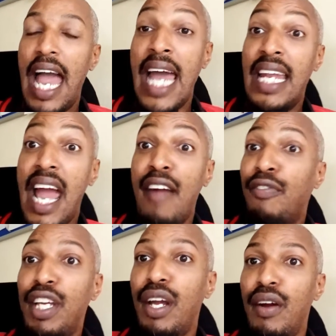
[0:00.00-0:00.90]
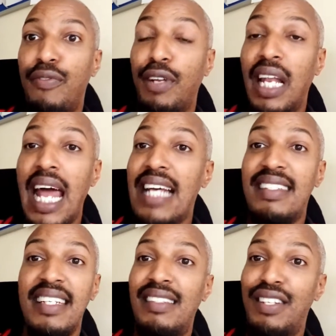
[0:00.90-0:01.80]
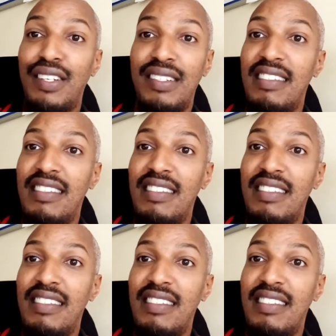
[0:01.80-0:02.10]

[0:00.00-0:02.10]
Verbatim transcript: And every year for the last 6 years